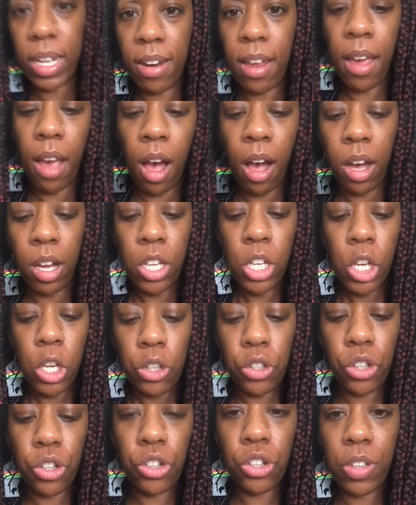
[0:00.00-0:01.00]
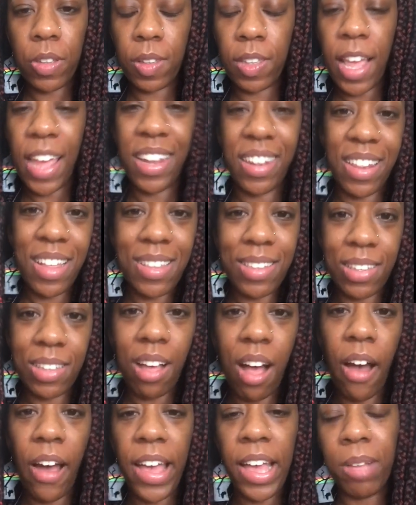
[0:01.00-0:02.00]
they are to just say this
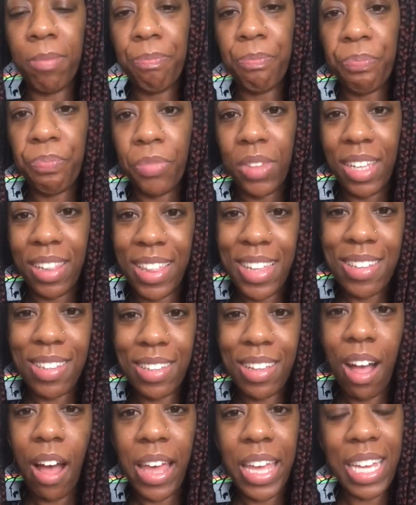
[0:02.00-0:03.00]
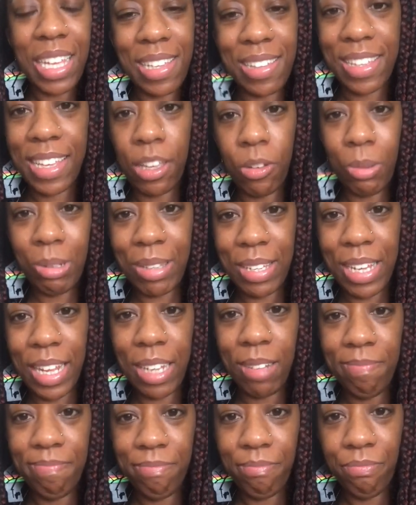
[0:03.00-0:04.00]
guy is
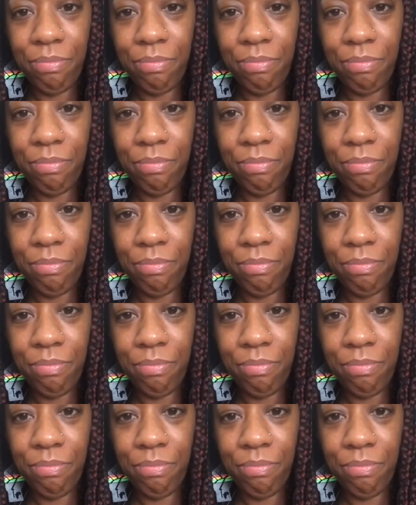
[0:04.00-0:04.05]
guilty.